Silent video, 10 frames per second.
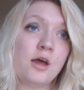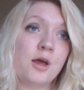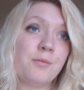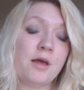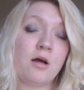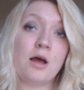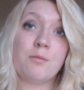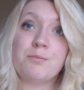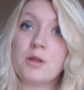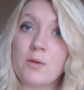
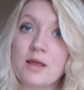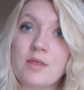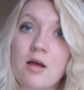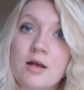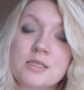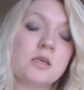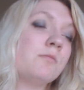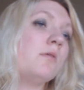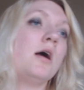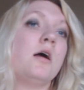By the way, there are
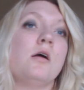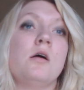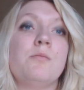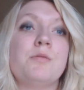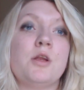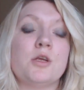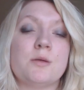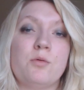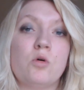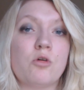some
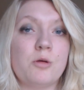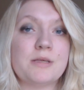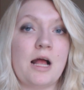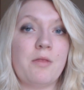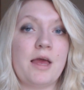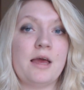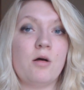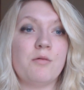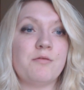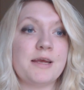support groups out there
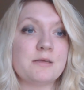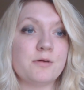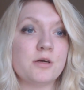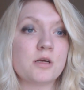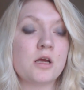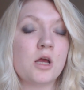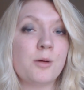on Facebook.